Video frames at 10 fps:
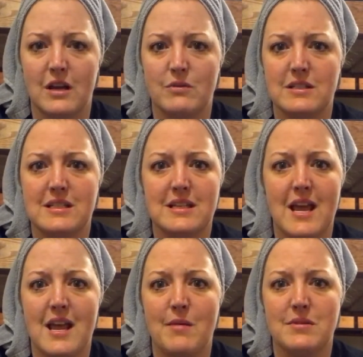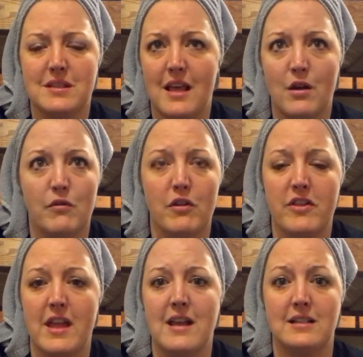I would stay upset over
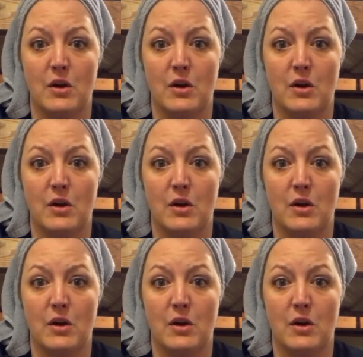things.